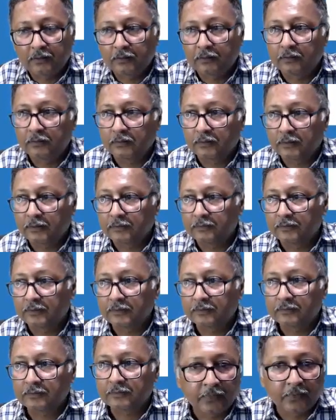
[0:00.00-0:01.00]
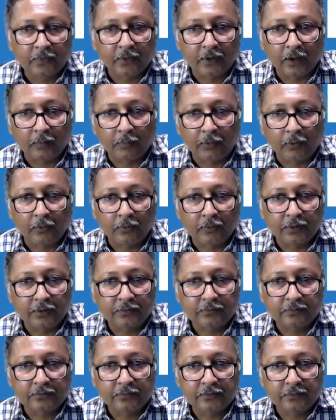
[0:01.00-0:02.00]
This is, the amount
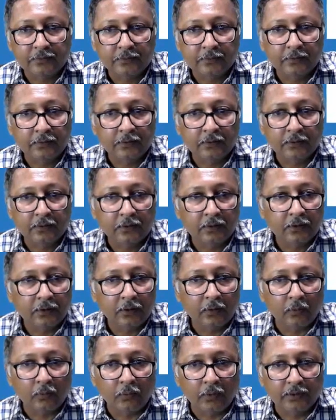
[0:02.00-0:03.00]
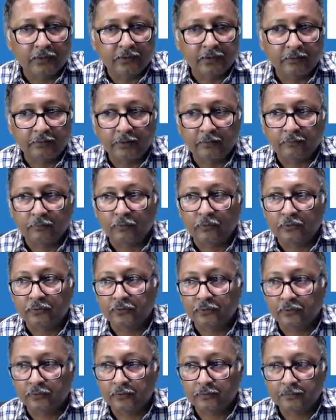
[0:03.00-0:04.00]
is
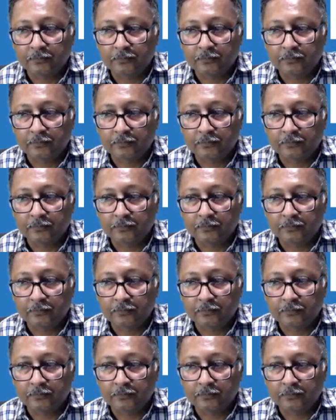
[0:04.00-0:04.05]
1740.